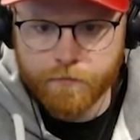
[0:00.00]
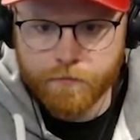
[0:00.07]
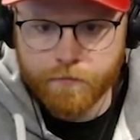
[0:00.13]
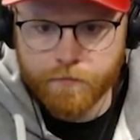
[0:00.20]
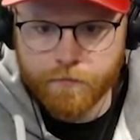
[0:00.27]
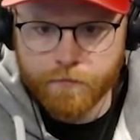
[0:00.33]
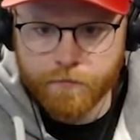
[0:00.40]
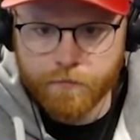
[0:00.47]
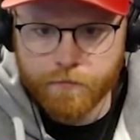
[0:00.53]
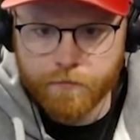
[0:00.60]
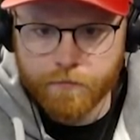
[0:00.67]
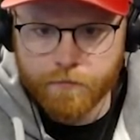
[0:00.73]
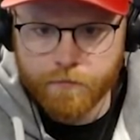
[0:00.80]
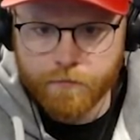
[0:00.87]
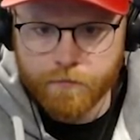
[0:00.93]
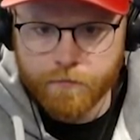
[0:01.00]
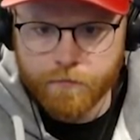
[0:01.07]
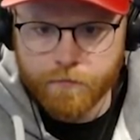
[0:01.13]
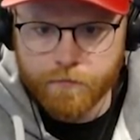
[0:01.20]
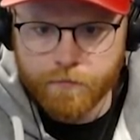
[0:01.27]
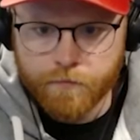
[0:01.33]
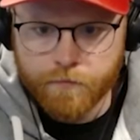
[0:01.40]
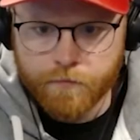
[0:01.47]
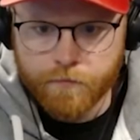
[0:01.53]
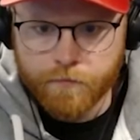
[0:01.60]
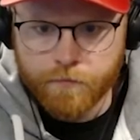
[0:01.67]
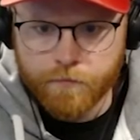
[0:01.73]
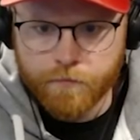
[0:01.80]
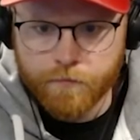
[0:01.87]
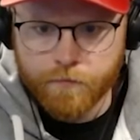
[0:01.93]

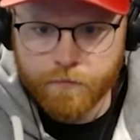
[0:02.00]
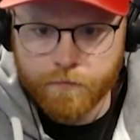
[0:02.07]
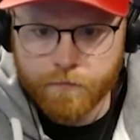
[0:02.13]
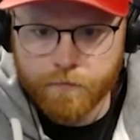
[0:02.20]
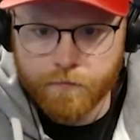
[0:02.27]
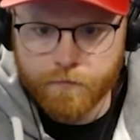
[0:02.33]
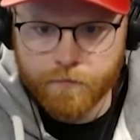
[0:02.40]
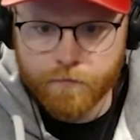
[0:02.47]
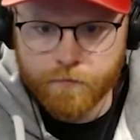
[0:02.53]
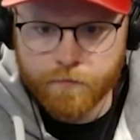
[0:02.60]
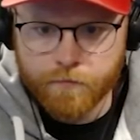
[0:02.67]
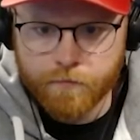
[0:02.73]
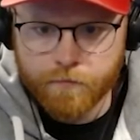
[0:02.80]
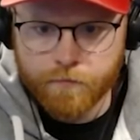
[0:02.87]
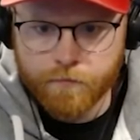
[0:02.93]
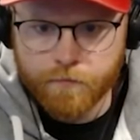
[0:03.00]
No words are spoken by the person on screen.